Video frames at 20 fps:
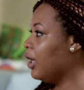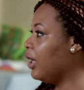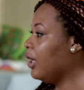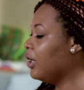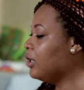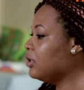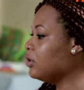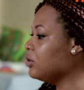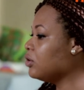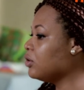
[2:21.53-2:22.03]

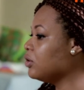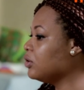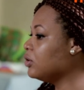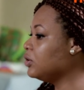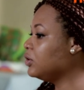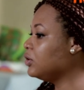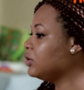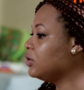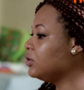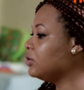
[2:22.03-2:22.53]
and
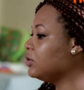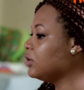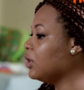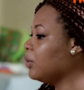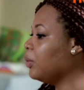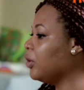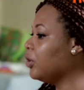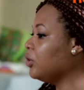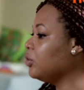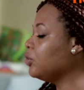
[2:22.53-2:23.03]

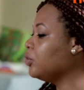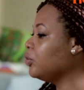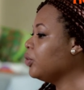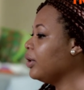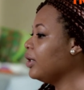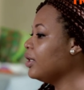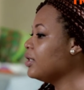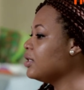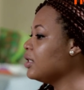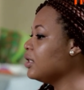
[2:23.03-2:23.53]
someone
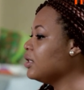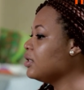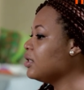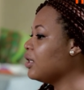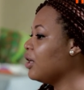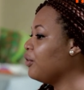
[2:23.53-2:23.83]
who isn't